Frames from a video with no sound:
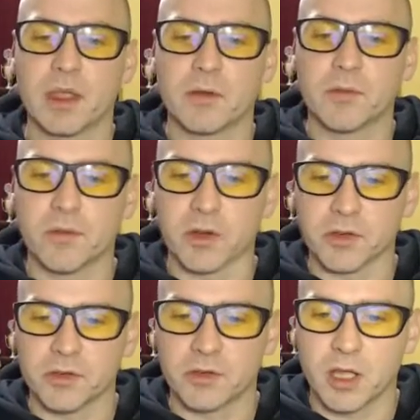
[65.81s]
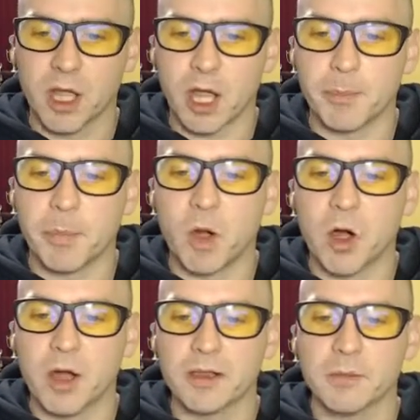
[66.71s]
First, a
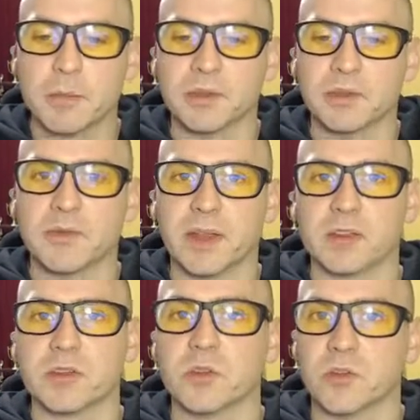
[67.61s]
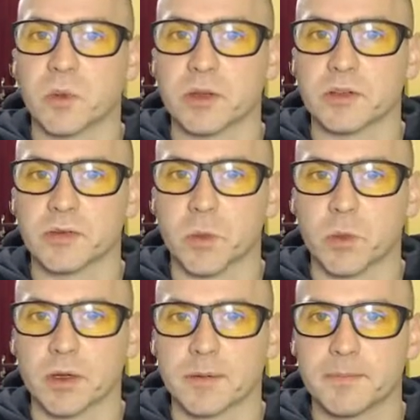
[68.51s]
pawn must advance 2 squares
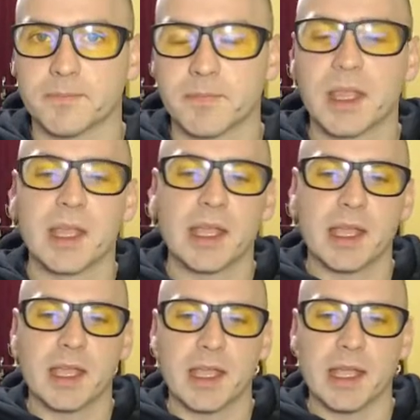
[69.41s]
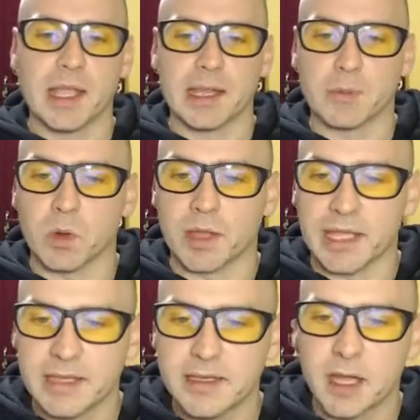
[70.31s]
forward. It will
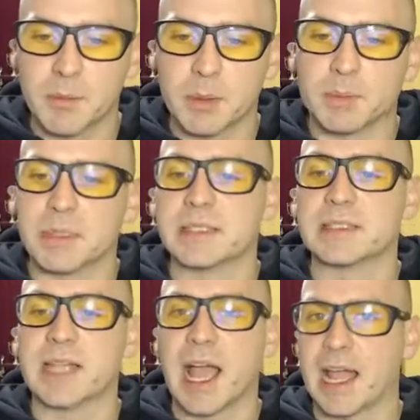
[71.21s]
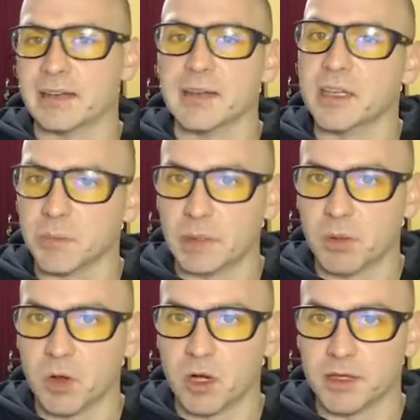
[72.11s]
end up beside an enemy
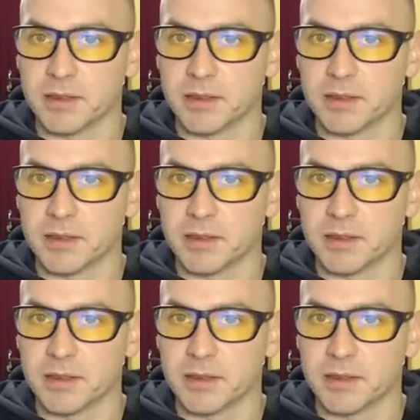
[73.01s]
pawn.